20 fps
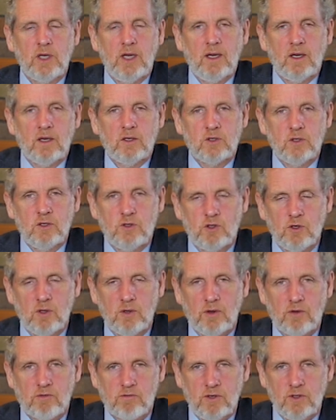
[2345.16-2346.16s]
text in
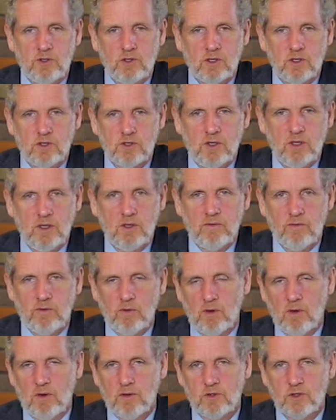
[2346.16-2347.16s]
John 3:16 for
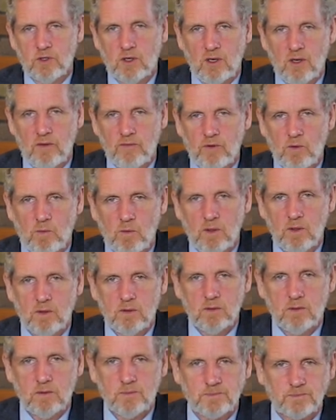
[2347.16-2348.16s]
God so loved the
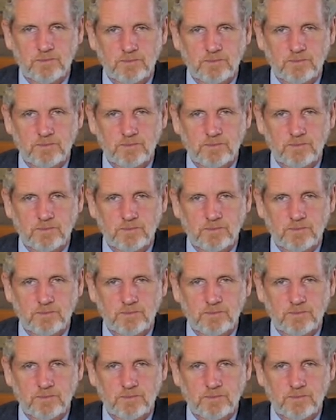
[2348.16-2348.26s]
world.